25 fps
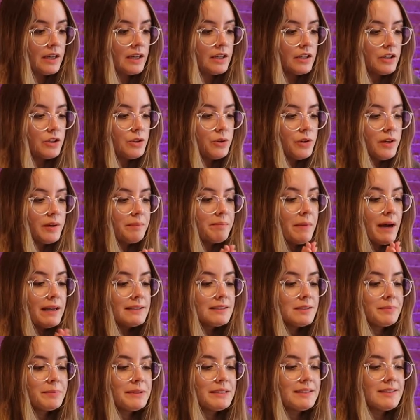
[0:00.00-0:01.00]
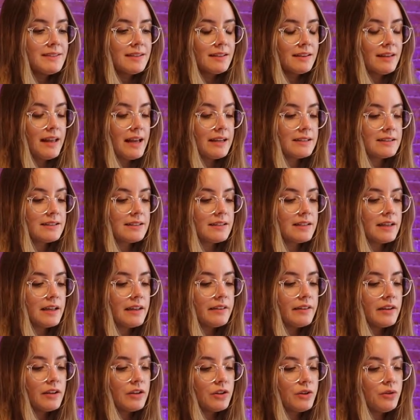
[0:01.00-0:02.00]
you must be selected in
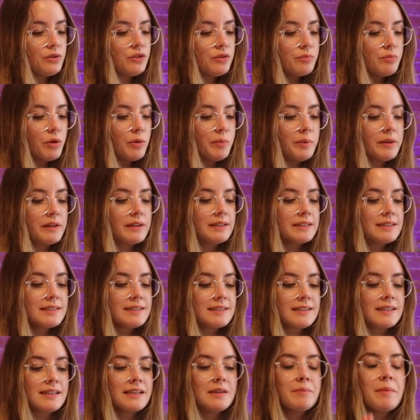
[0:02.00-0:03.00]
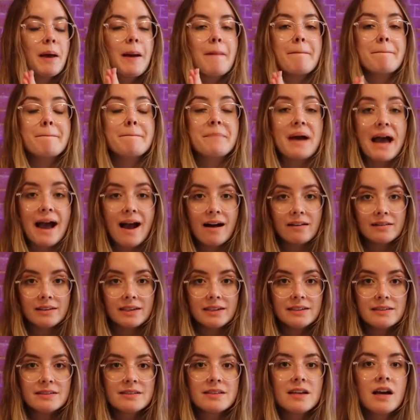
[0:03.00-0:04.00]
the Youth Mobility Scheme
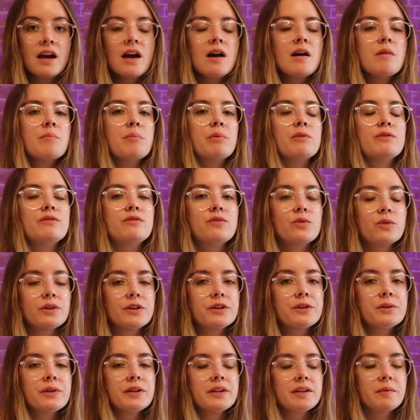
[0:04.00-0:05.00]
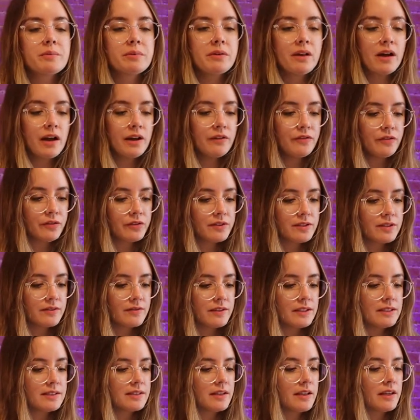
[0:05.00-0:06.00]
ballot before you can apply for this
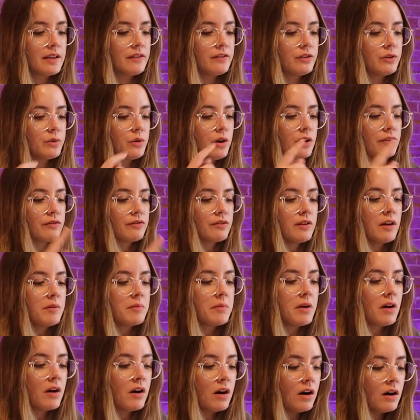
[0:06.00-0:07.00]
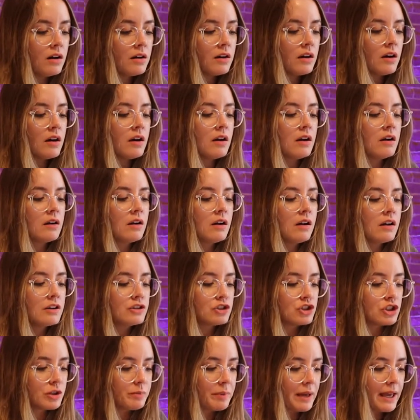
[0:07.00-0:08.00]
visa if you are from Hong Kong,
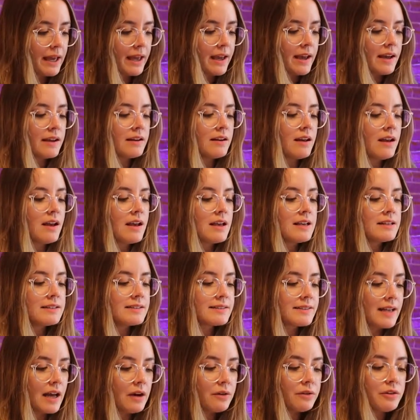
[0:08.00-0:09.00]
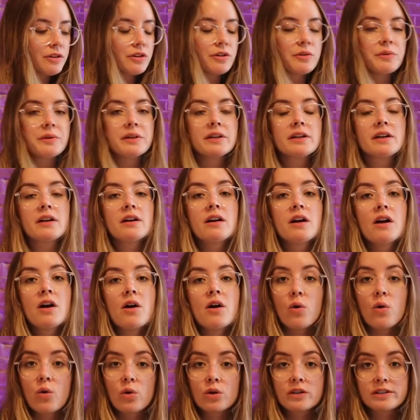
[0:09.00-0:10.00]
Japan, South Korea,
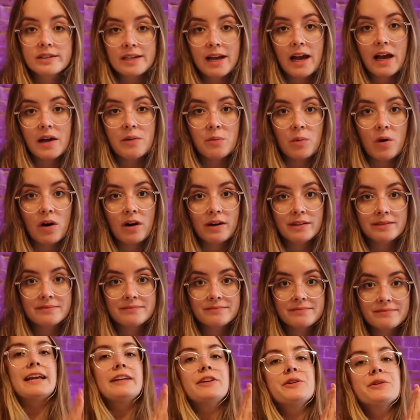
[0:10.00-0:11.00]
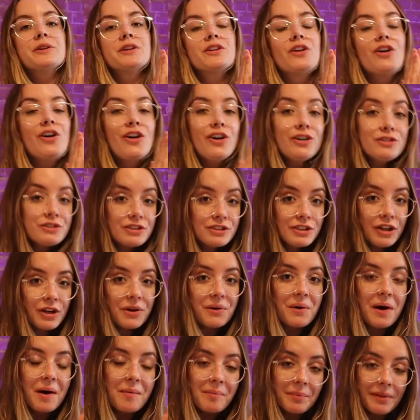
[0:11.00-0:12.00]
or Taiwan. And you can also
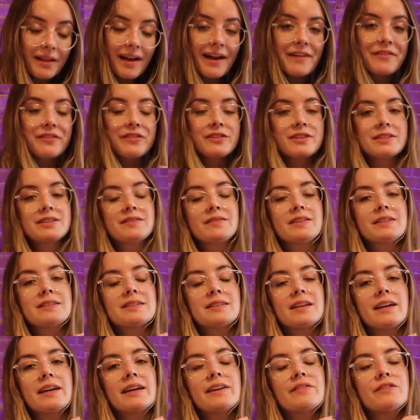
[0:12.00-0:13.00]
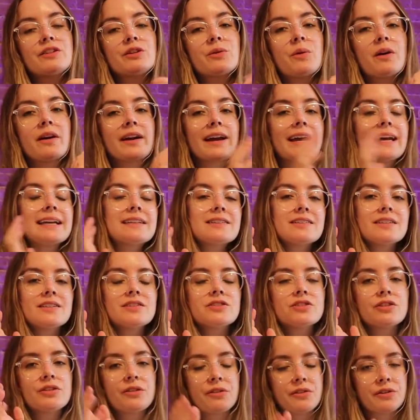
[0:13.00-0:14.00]
apply for this visa if you are 18
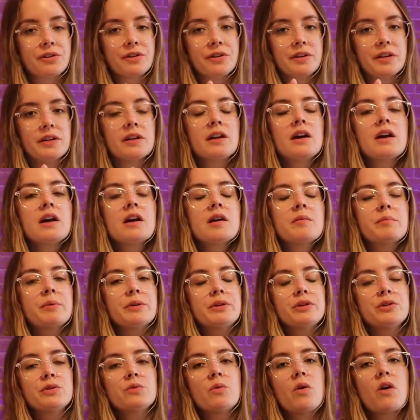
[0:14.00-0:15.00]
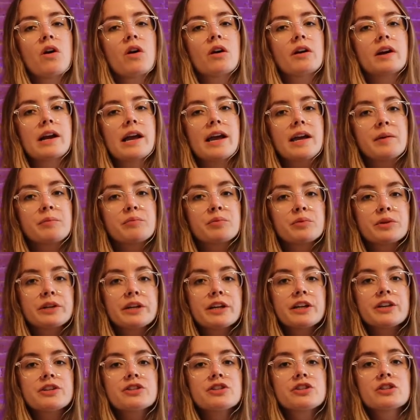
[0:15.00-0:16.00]
to 30, but you are a
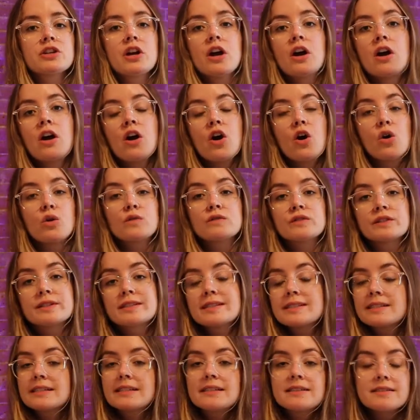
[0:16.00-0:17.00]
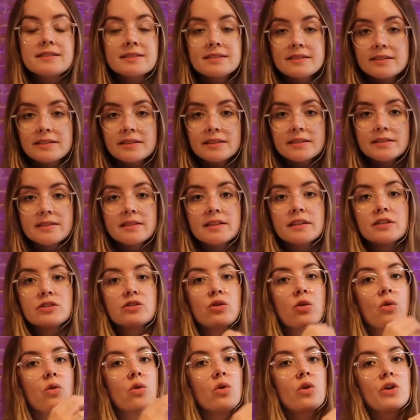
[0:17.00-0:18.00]
British overseas citizen
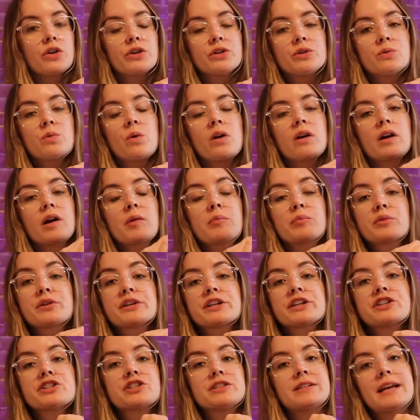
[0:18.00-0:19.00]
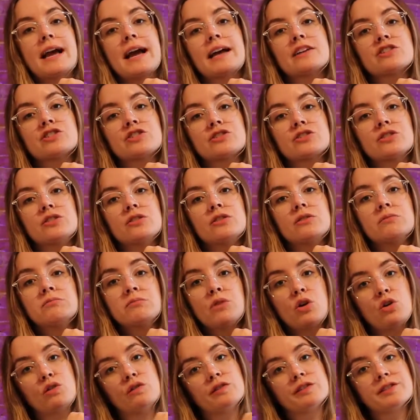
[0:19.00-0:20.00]
or you are a British national
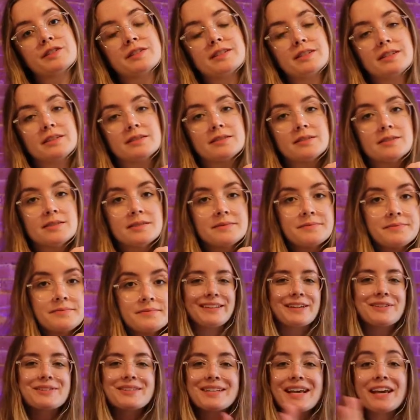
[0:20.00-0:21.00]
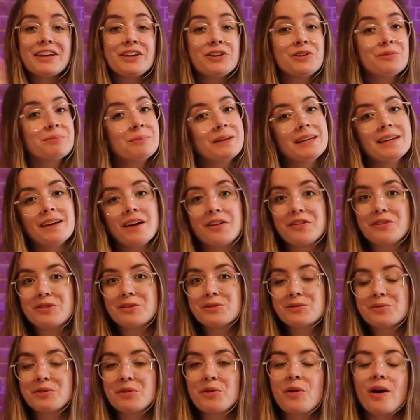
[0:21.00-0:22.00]
overseas. Now, say you meet
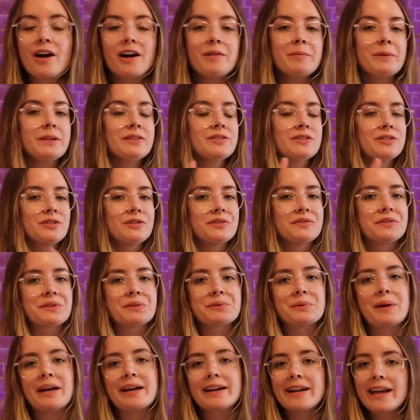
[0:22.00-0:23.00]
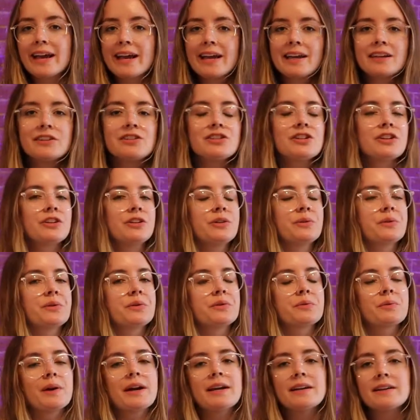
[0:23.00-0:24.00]
those requirements, you're the right age, you're the
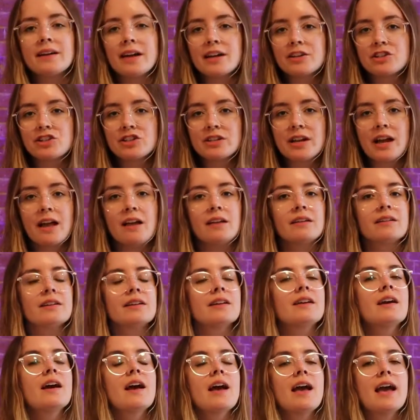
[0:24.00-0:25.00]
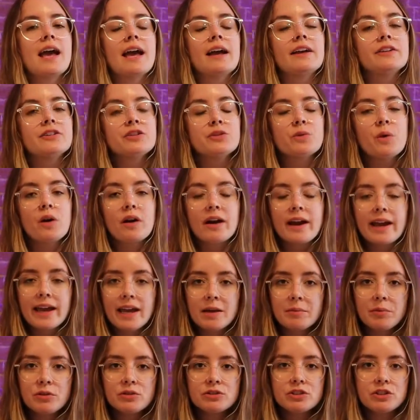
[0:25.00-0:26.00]
right nationality, and you are
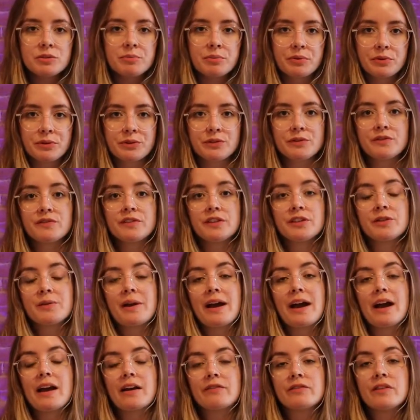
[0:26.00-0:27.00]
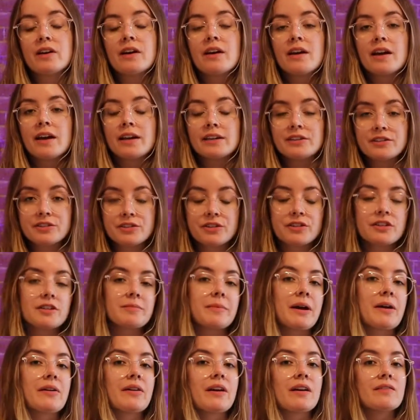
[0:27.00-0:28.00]
able to prove that you have a certain
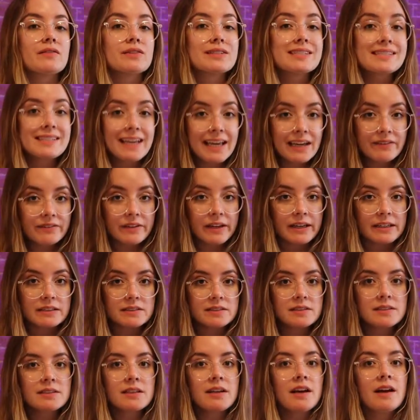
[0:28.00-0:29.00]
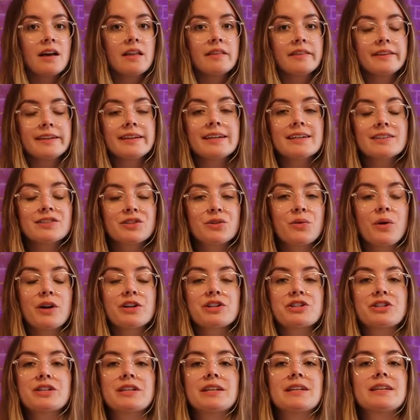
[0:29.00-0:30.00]
amount of savings. The next
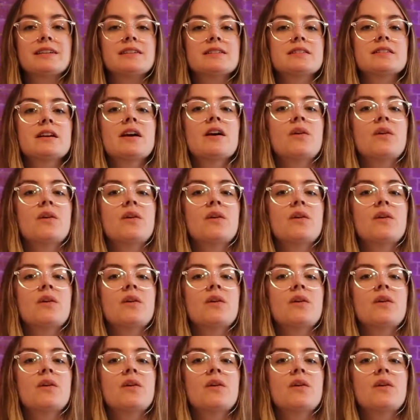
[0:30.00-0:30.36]
question is,